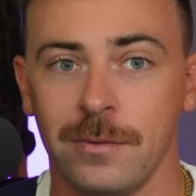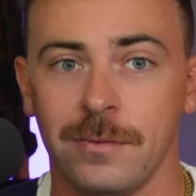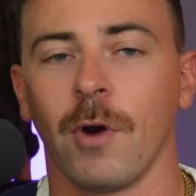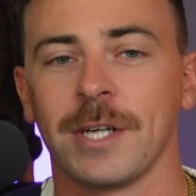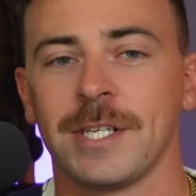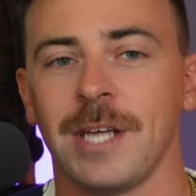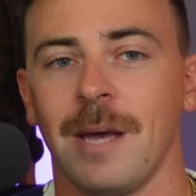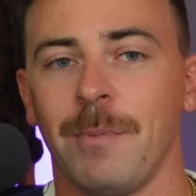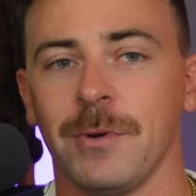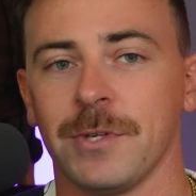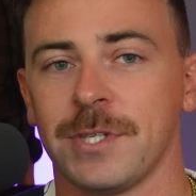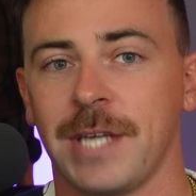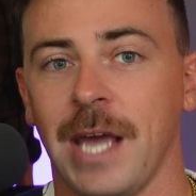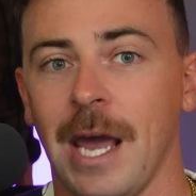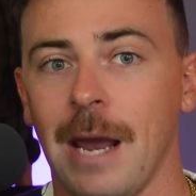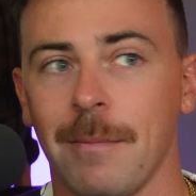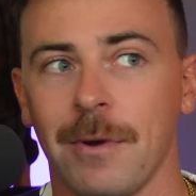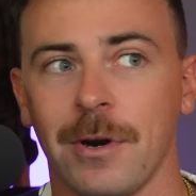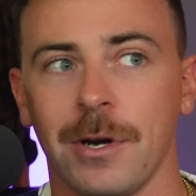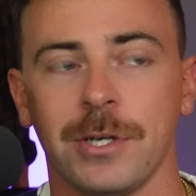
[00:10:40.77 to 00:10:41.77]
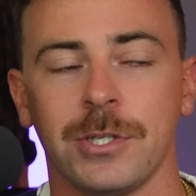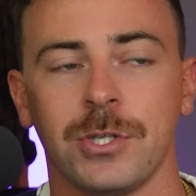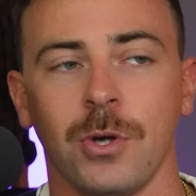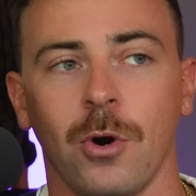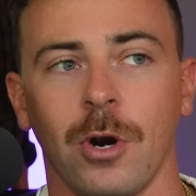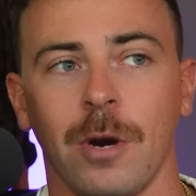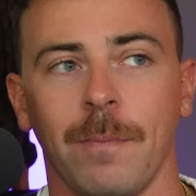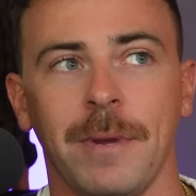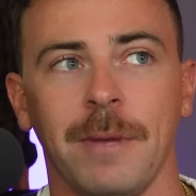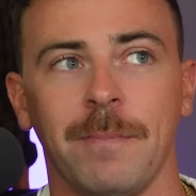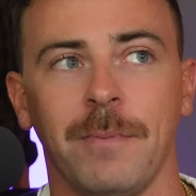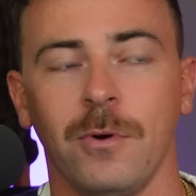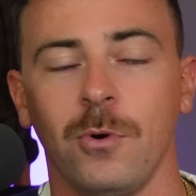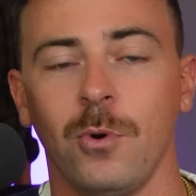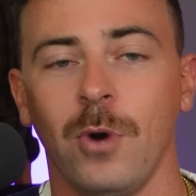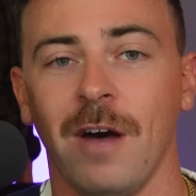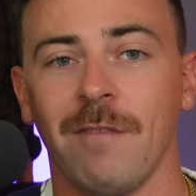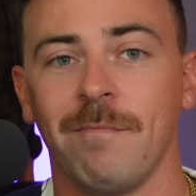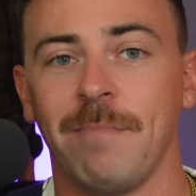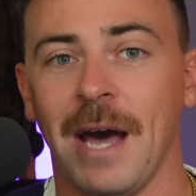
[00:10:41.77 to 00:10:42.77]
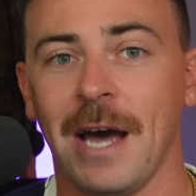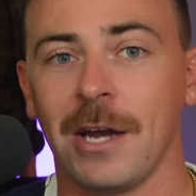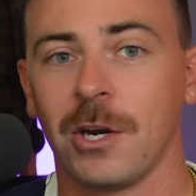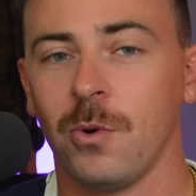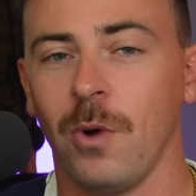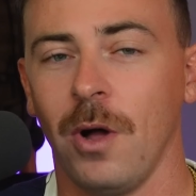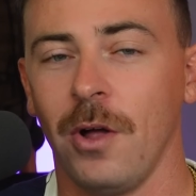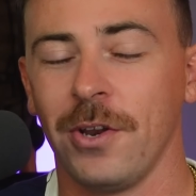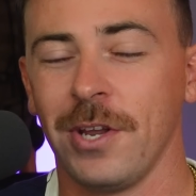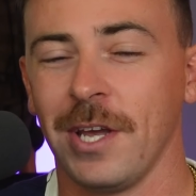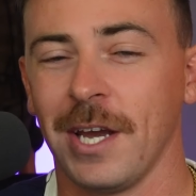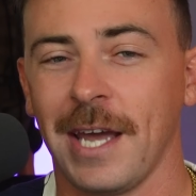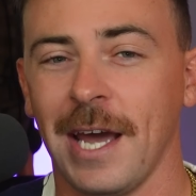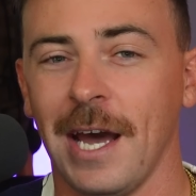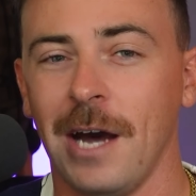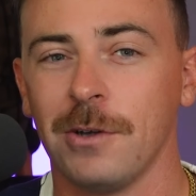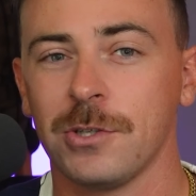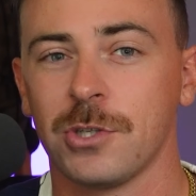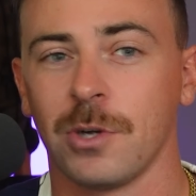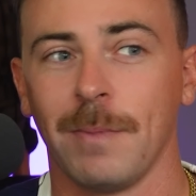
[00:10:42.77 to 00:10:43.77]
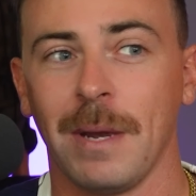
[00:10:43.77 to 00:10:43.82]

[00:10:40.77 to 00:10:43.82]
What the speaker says: For example, scammers or people who have bad quality accounts,